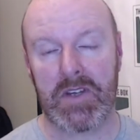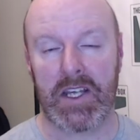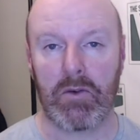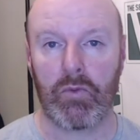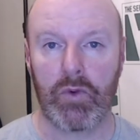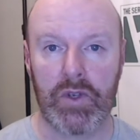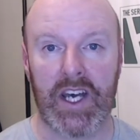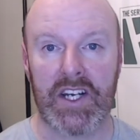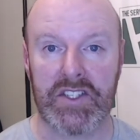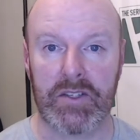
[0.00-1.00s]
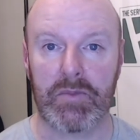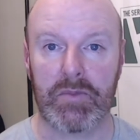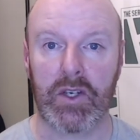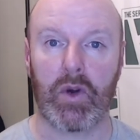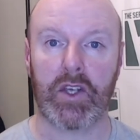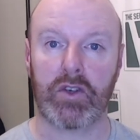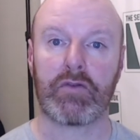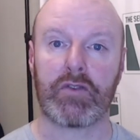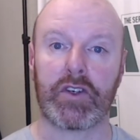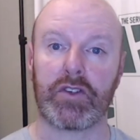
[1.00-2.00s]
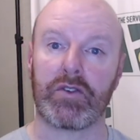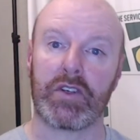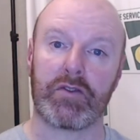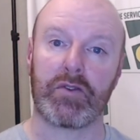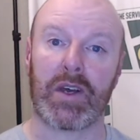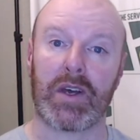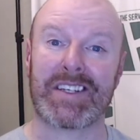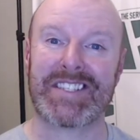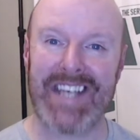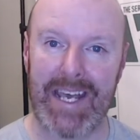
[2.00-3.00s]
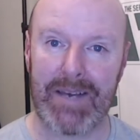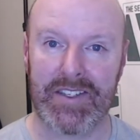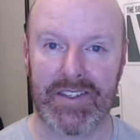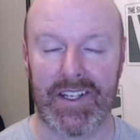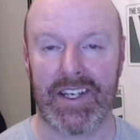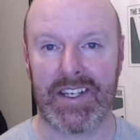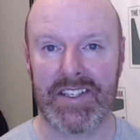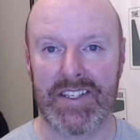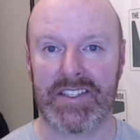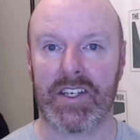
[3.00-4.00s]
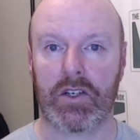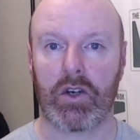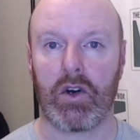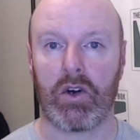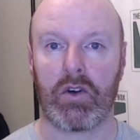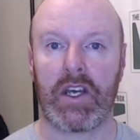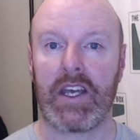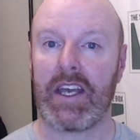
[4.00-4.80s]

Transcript: it would actually be quite good for you if you accept that it is their call